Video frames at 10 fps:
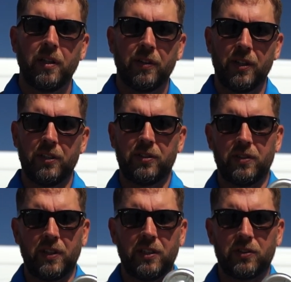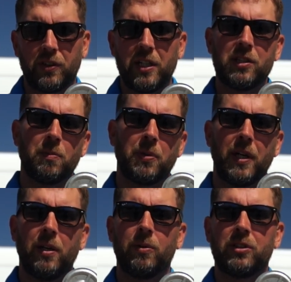This is the insulation
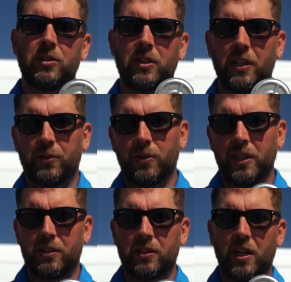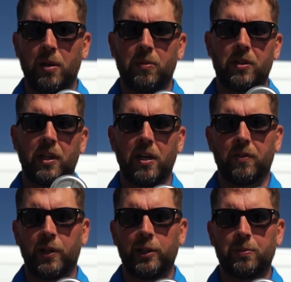plate, which is a three inch diameter
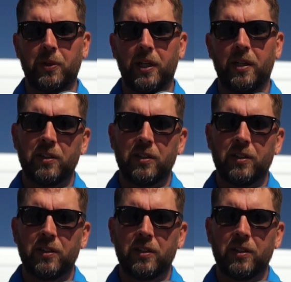galvanized plate.